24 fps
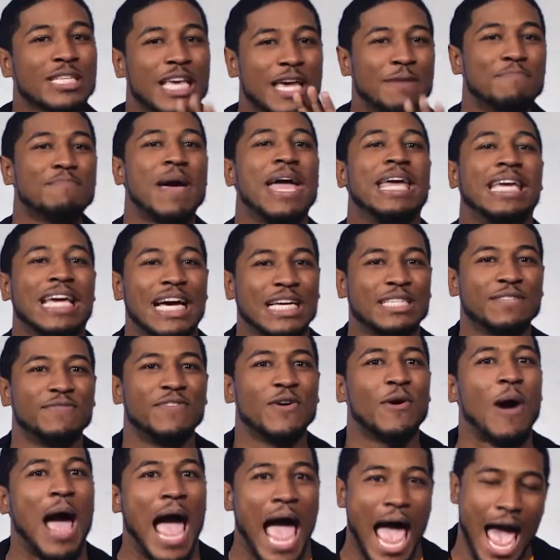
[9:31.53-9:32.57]
can make us
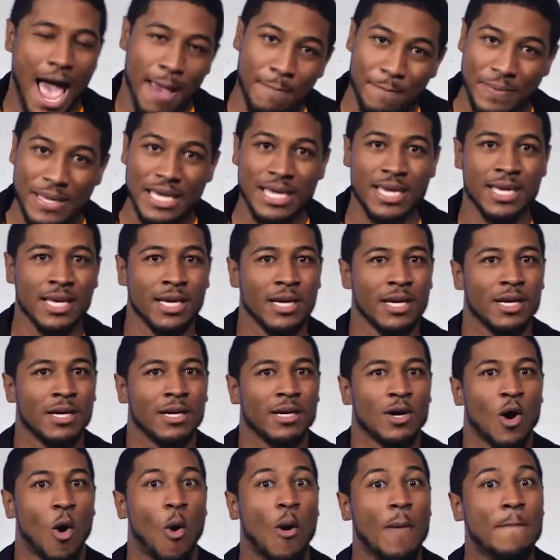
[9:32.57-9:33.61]
feel happy
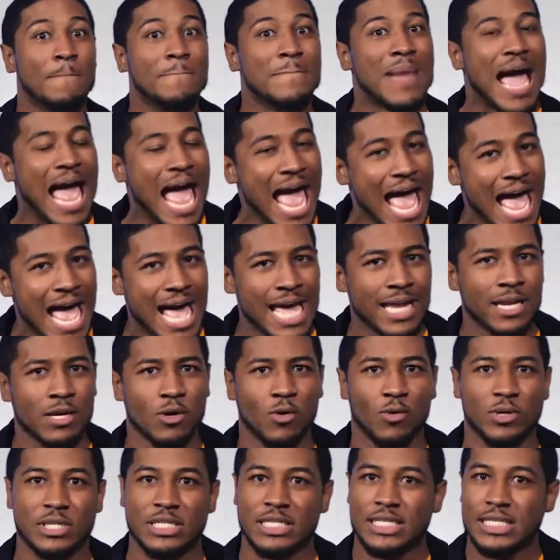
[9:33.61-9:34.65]
or mad
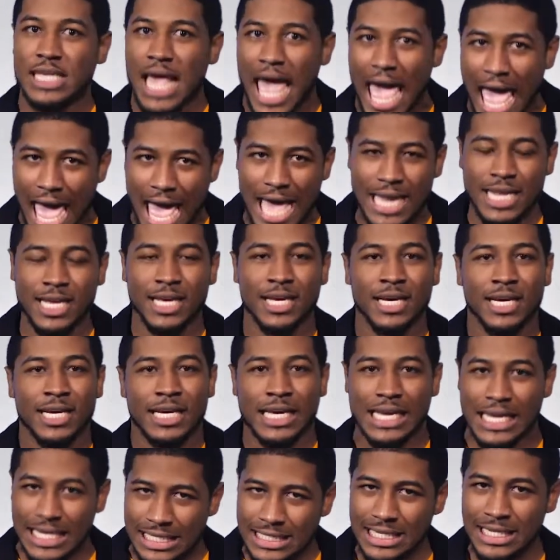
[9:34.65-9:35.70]
or sad,
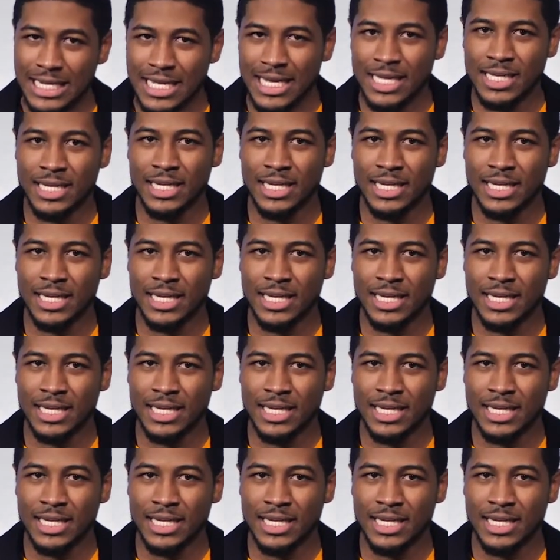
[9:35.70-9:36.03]
isn't it?